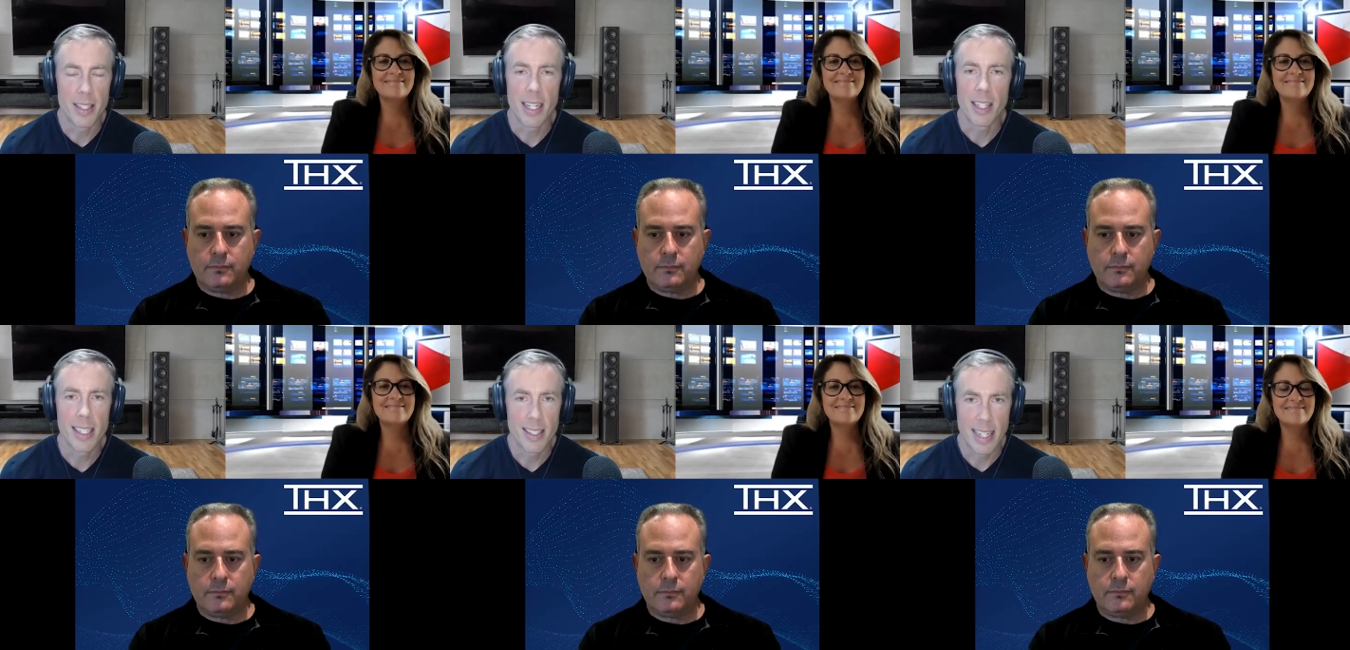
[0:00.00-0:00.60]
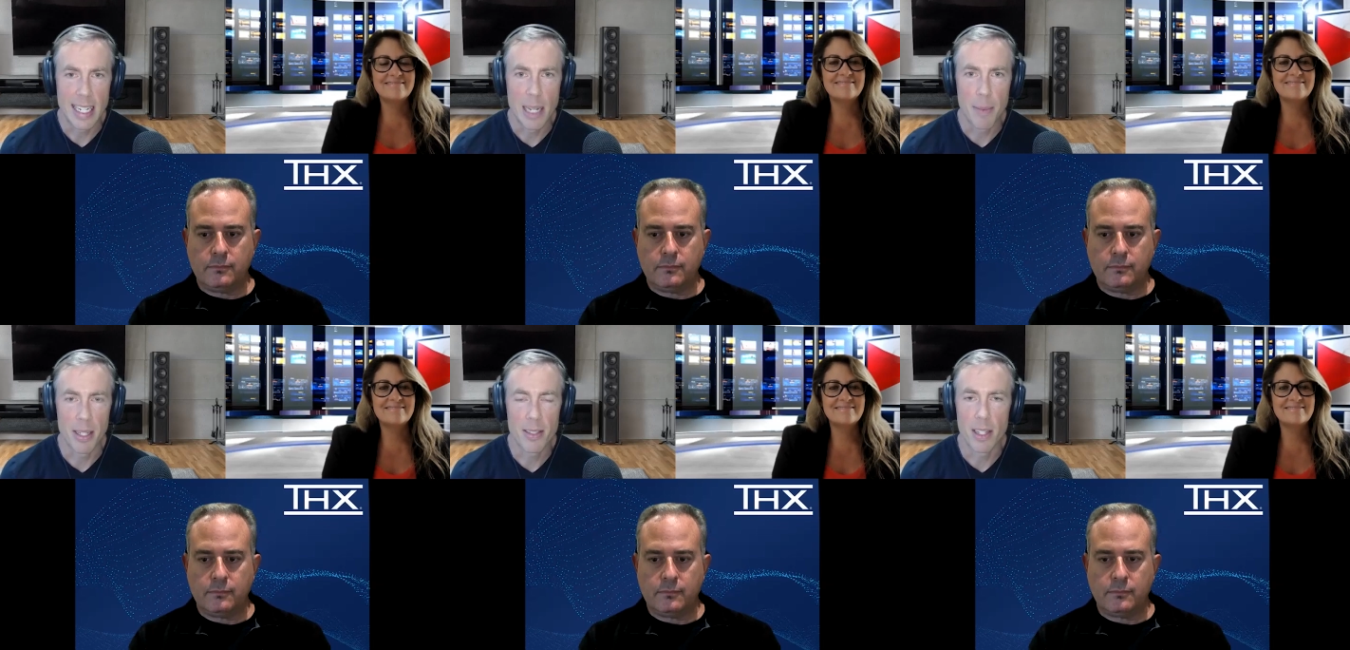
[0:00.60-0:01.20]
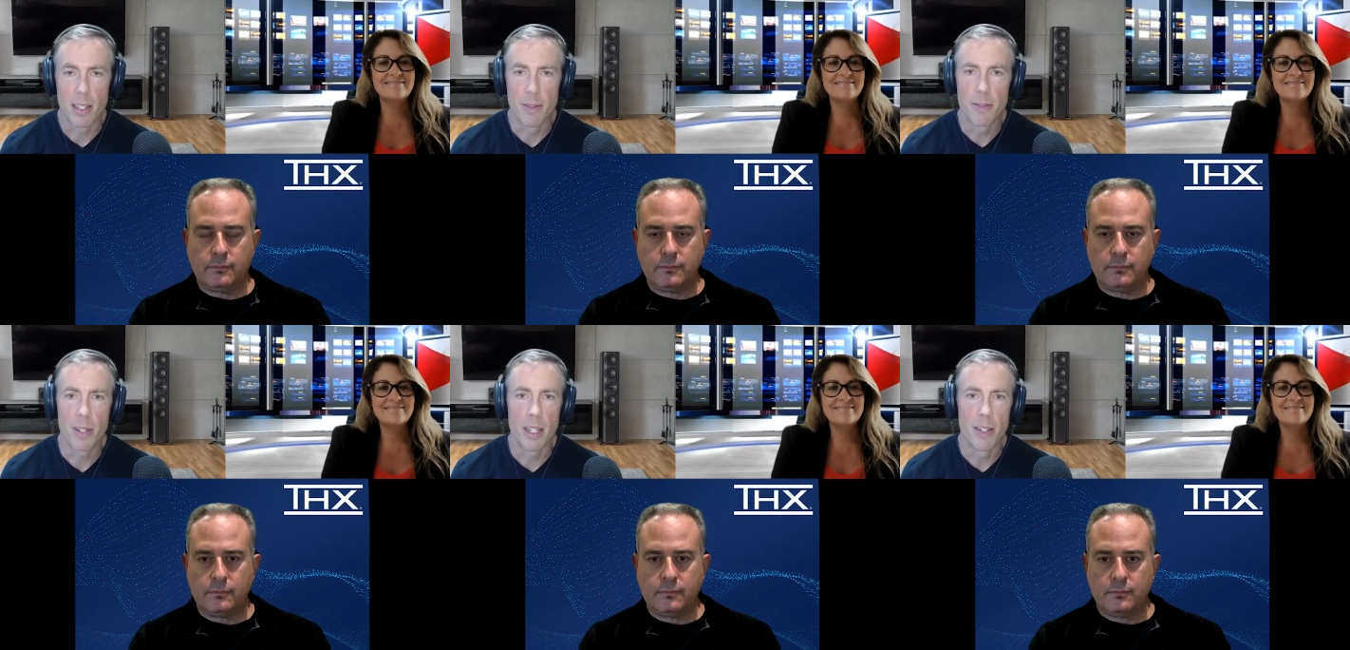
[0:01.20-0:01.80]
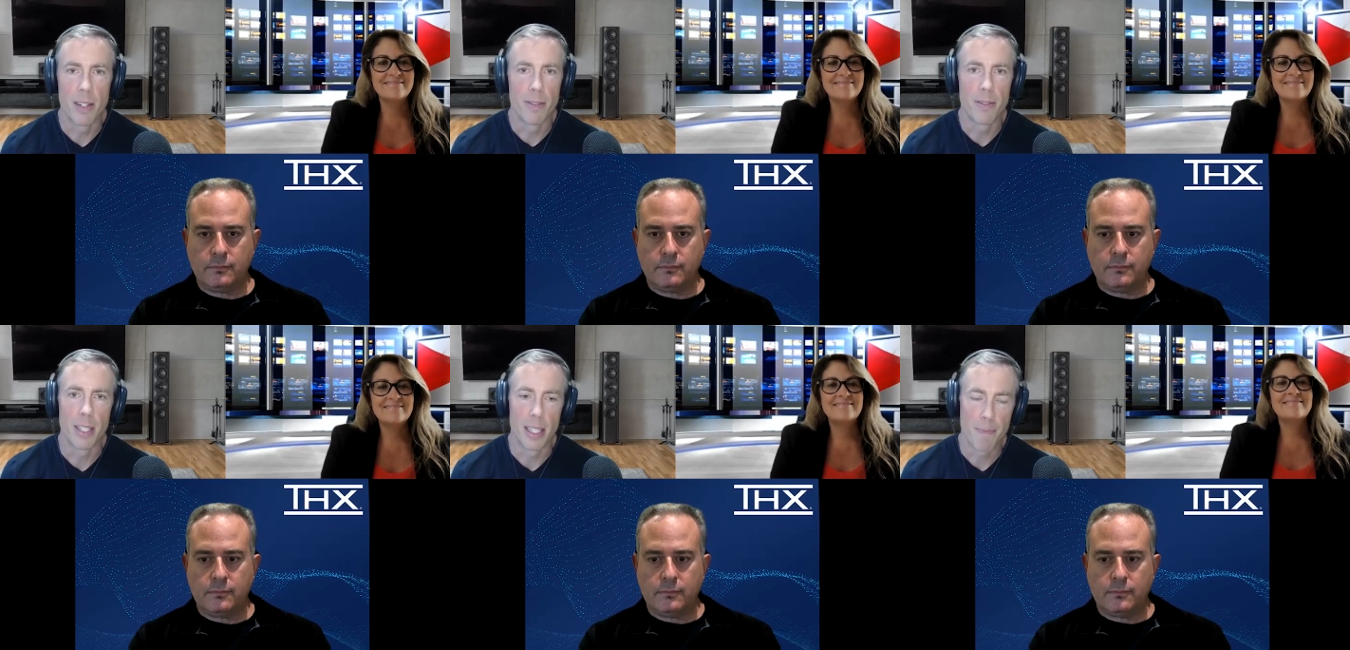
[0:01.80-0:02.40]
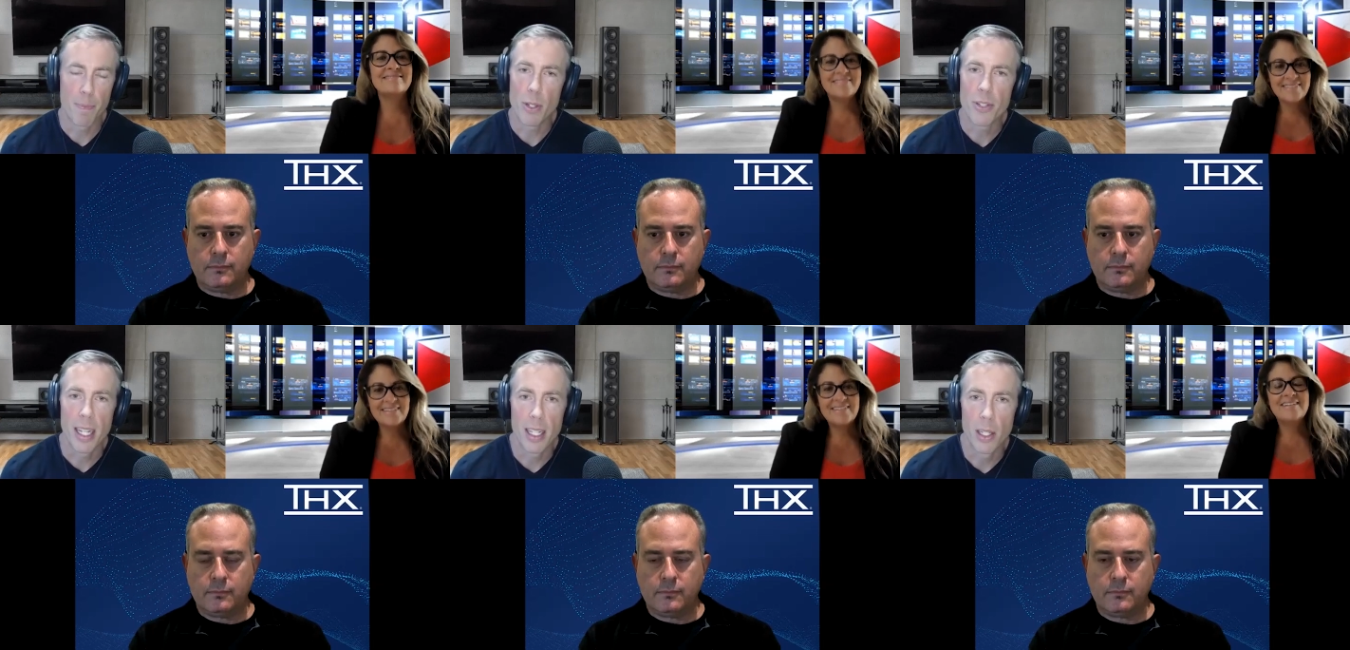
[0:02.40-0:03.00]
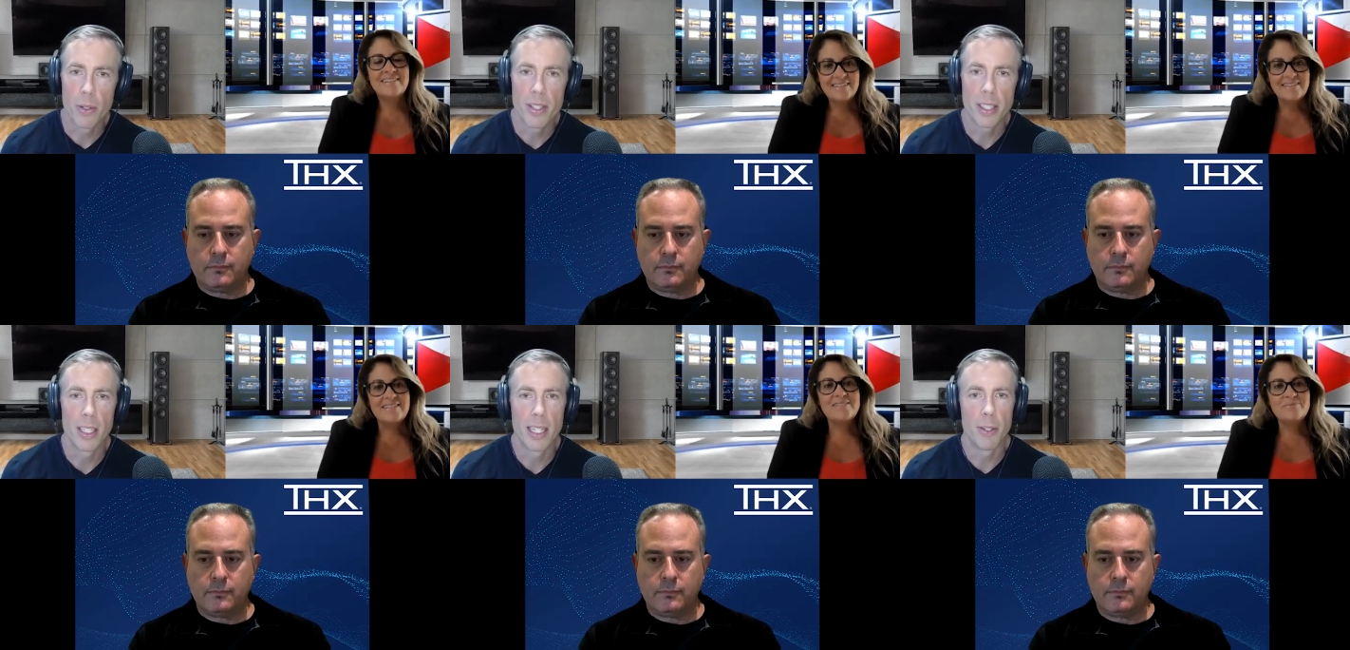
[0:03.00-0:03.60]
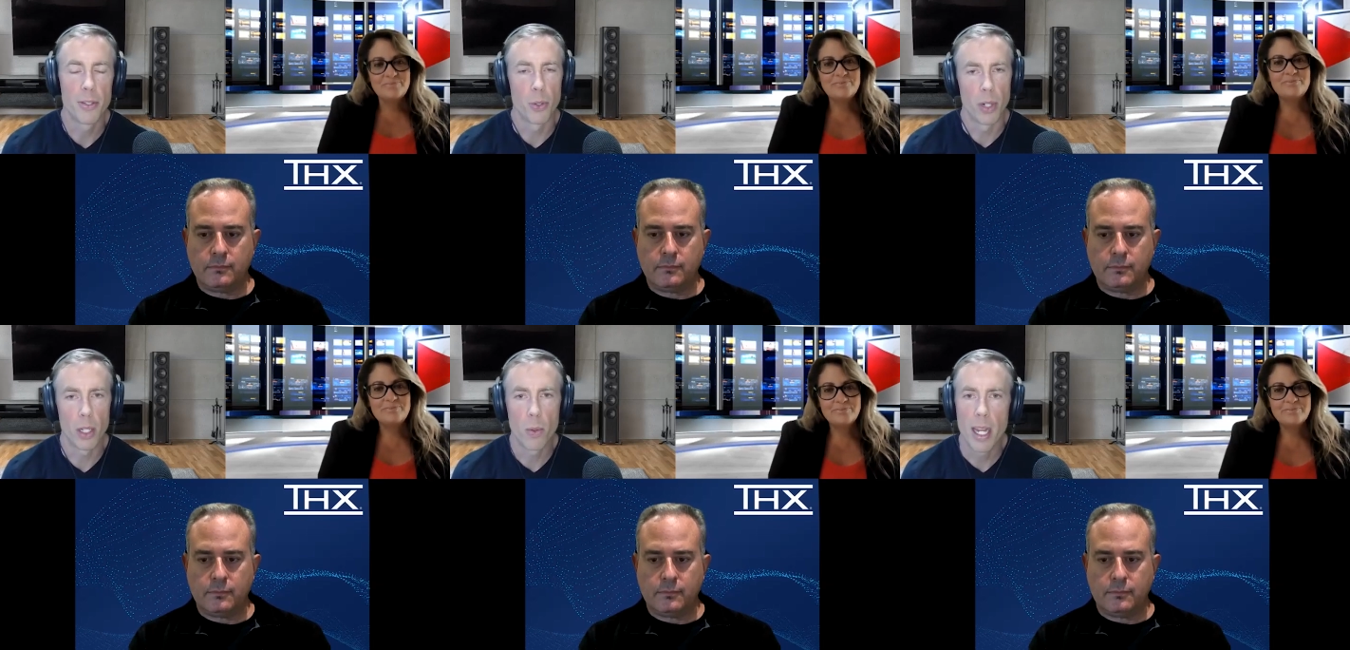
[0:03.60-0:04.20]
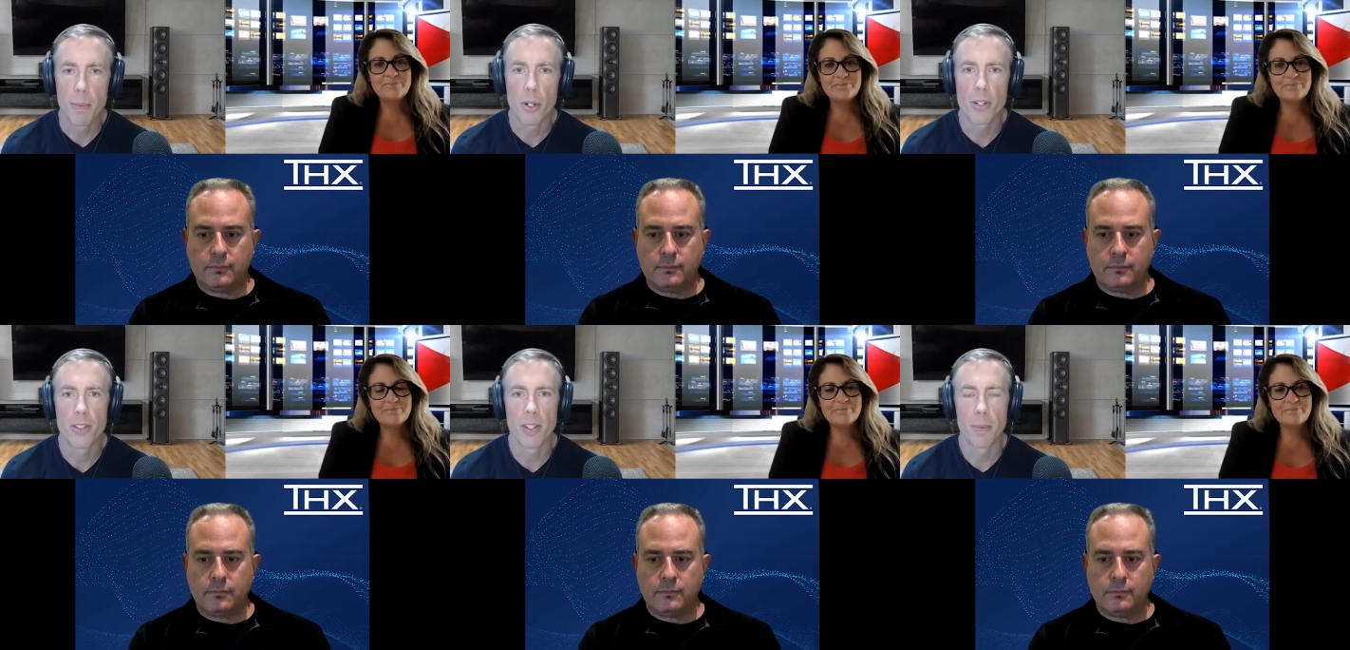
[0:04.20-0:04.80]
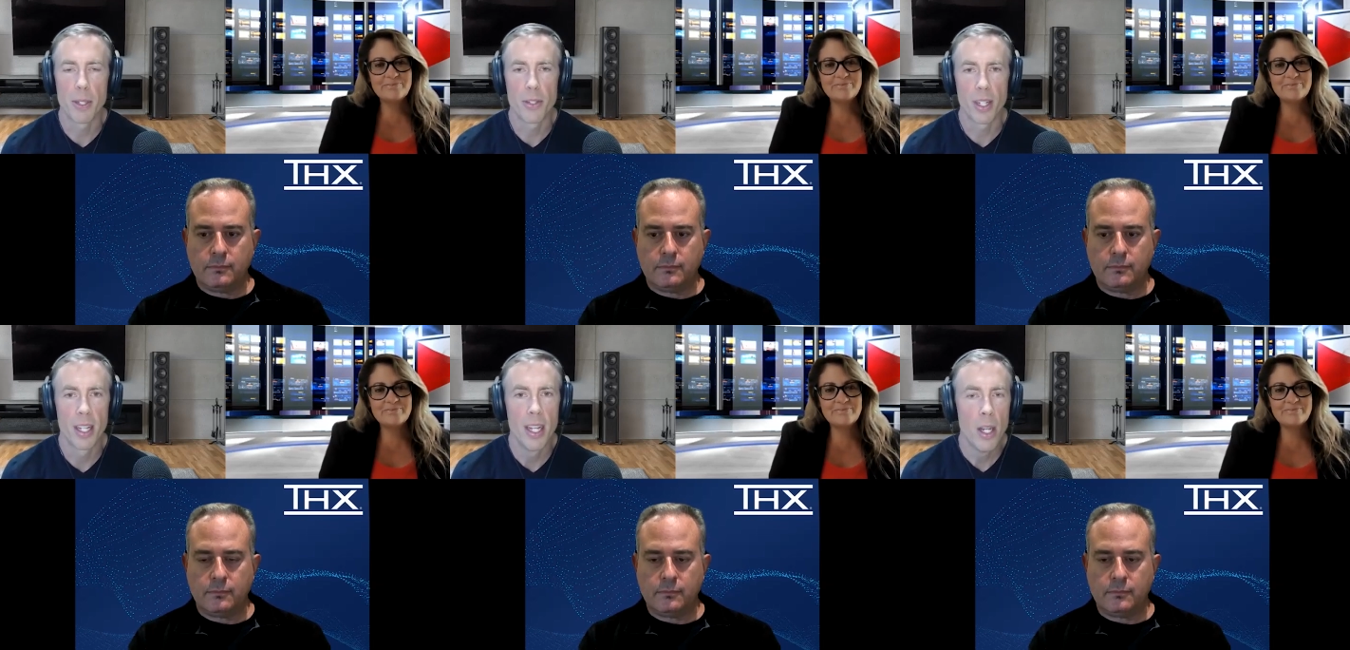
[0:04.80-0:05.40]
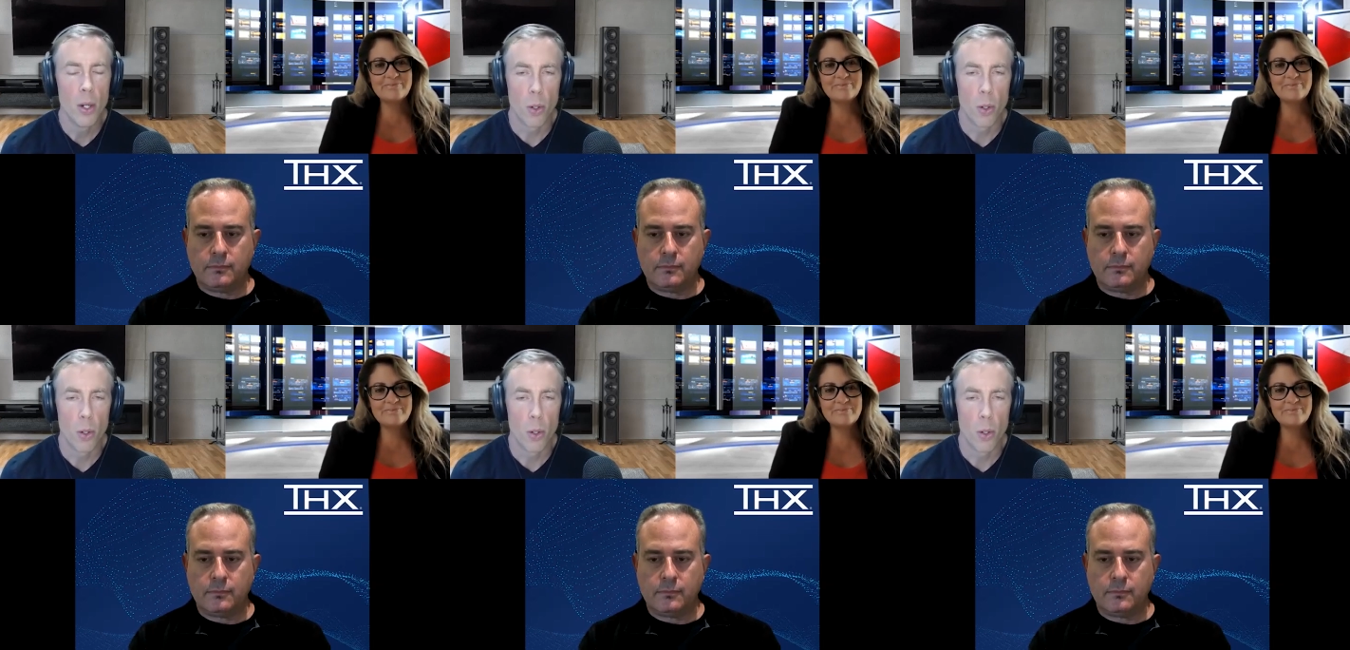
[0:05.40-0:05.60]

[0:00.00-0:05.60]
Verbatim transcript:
Speaker 1: uh, delicate dynamics of, of uh, music at lower signal levels or quiet portions of the music